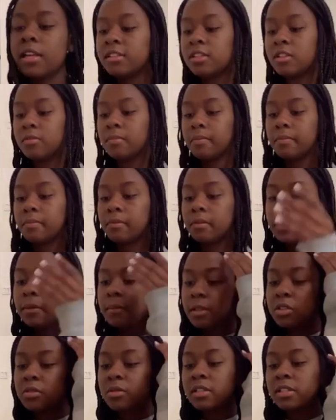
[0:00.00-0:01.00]
so
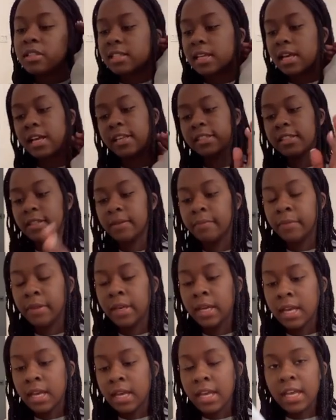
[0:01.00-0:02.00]
pretty much what it says
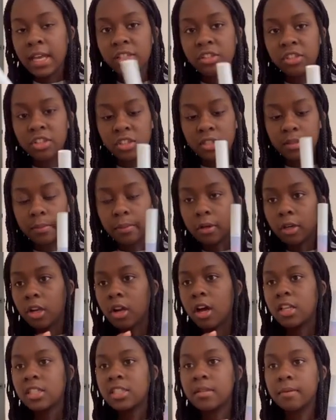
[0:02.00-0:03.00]
is just to
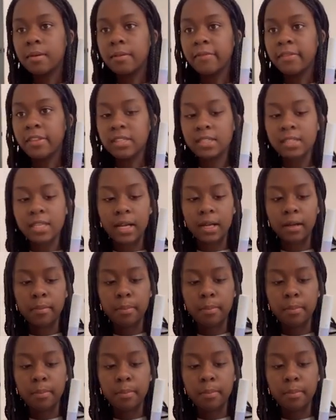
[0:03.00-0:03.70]
put on some of this like